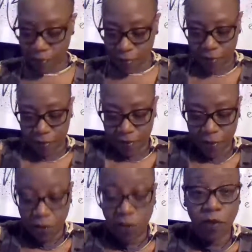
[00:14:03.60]

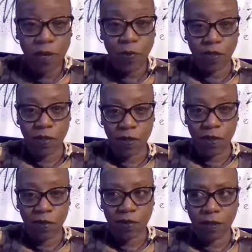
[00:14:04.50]
the gurney was
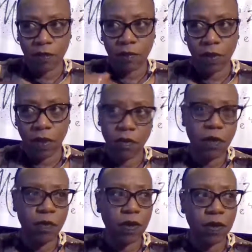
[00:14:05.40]
low. The
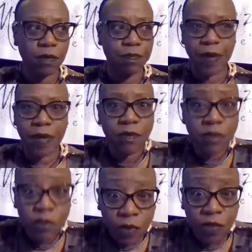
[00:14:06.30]
gurney, what, bed,
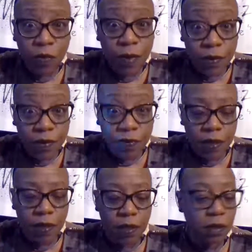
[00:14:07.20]
stretcher, whatever the
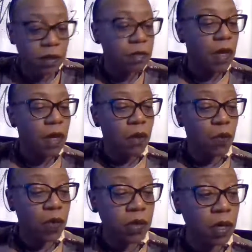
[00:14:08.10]
fuck it is,
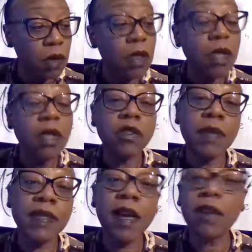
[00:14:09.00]
was low. So
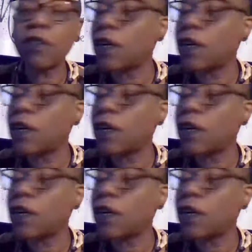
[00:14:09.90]
my doctor